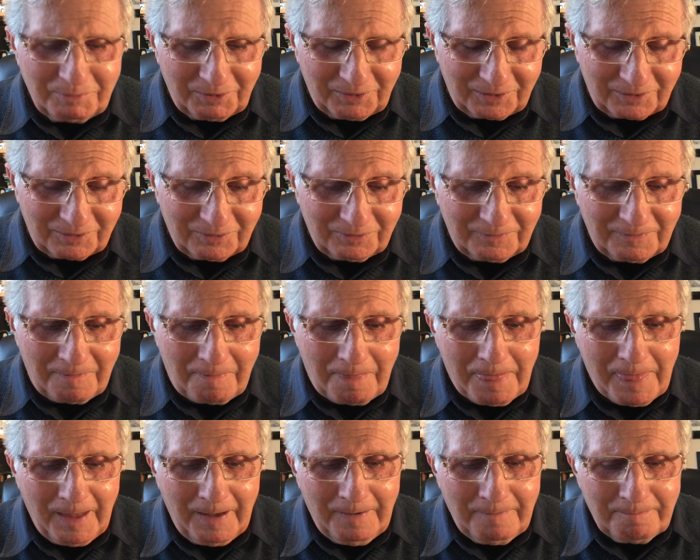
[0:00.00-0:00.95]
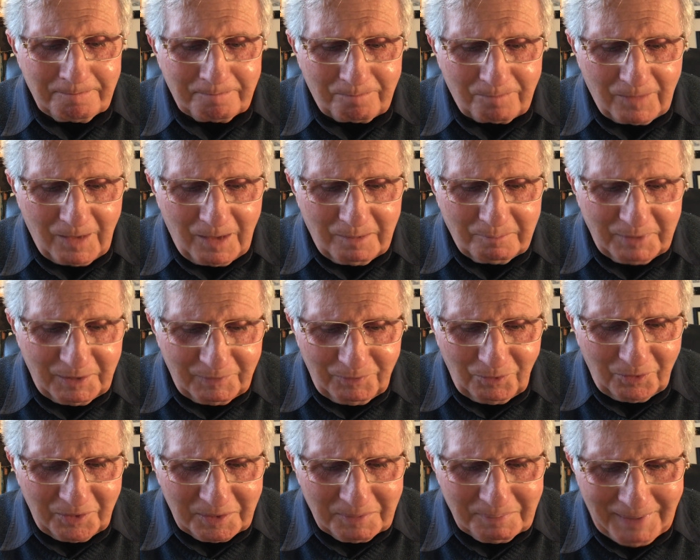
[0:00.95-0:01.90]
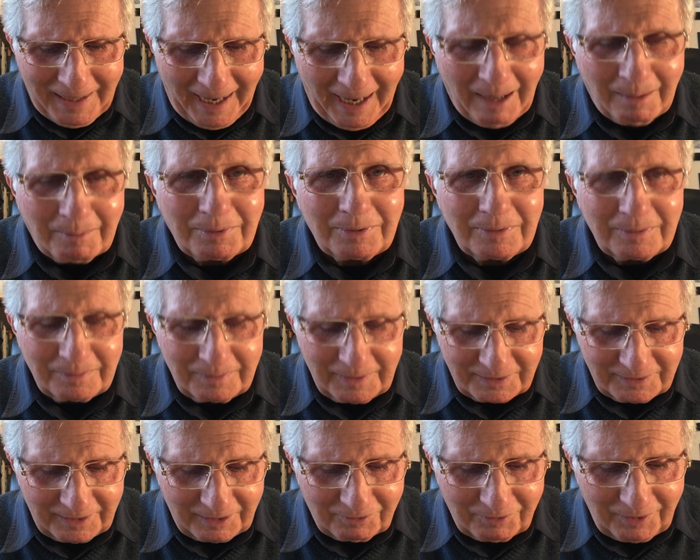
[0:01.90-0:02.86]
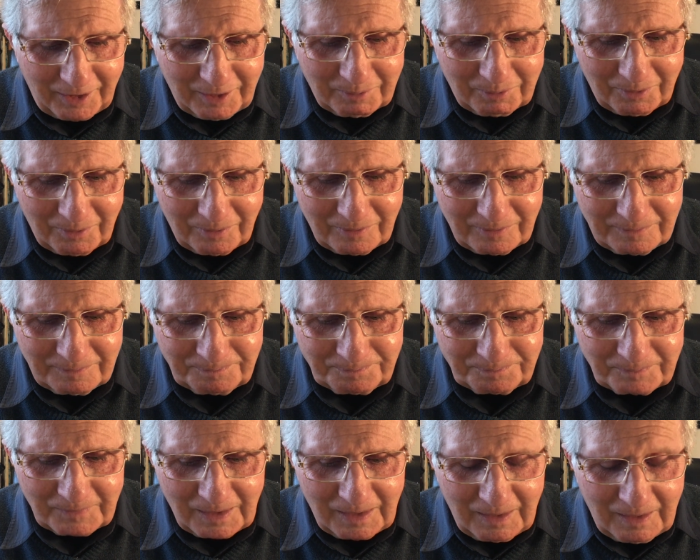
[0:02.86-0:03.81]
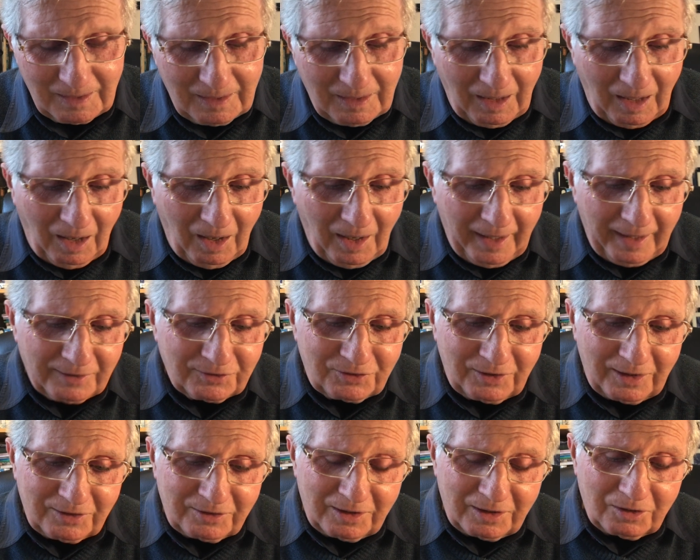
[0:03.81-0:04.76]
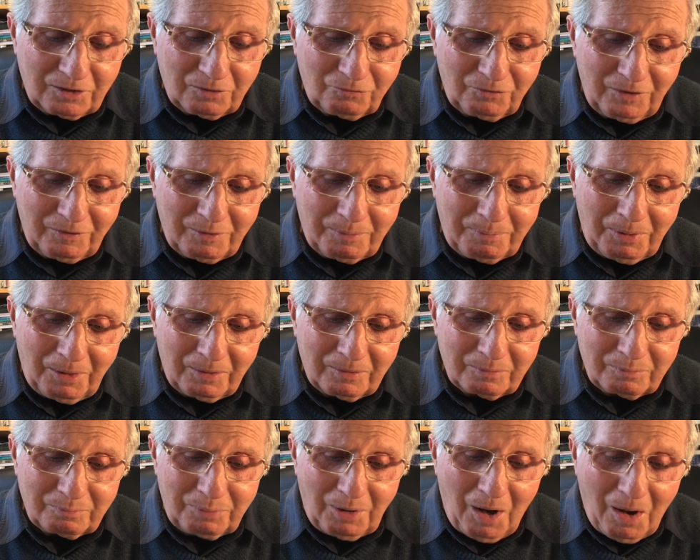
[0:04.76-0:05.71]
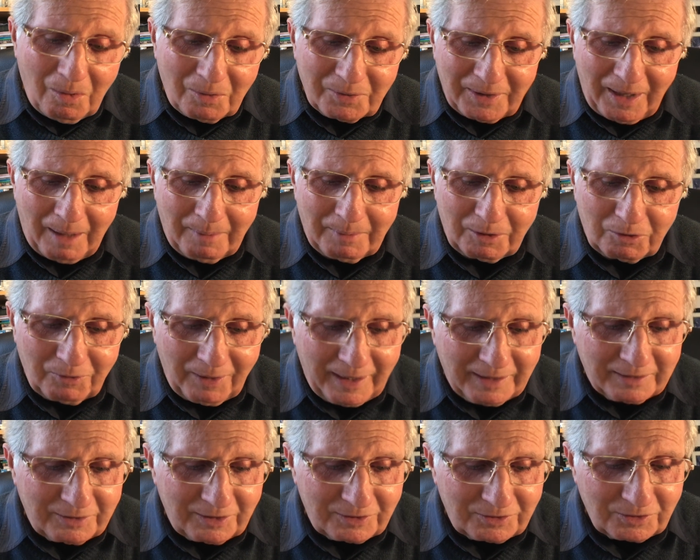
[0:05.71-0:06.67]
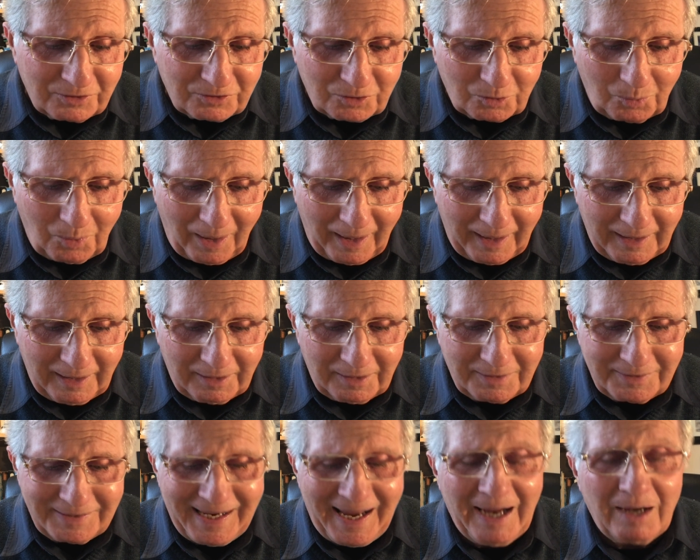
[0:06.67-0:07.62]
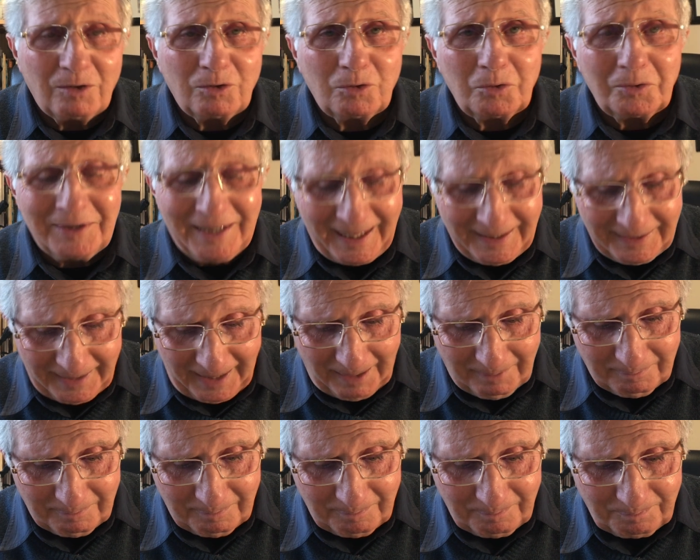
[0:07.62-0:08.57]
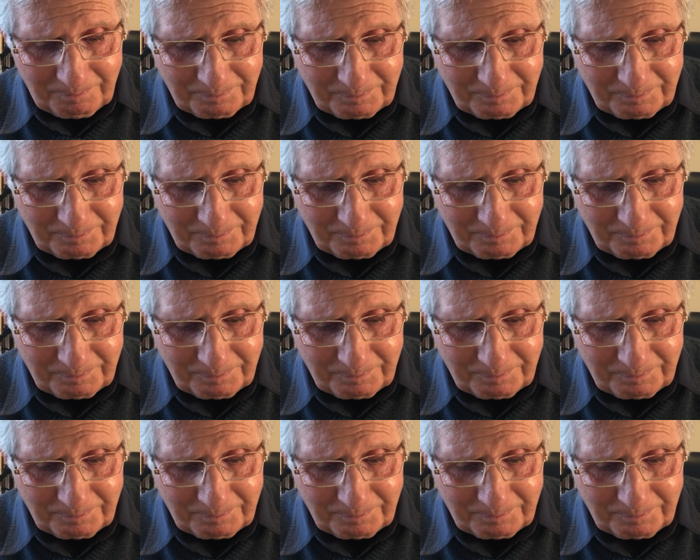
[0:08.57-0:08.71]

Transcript: miracle, but if you look at a map, it's incredible. It says that the river piled up a great distance away at a town called Adam.